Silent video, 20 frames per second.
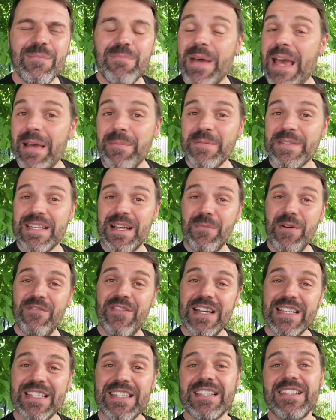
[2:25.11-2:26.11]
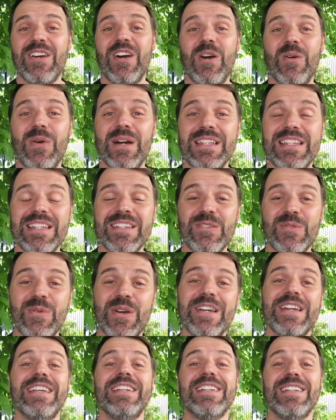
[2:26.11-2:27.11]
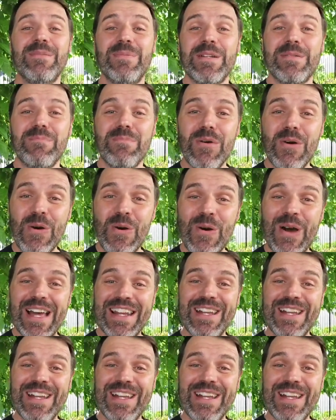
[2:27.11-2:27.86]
perhaps some of us are wanting to work a little bit more.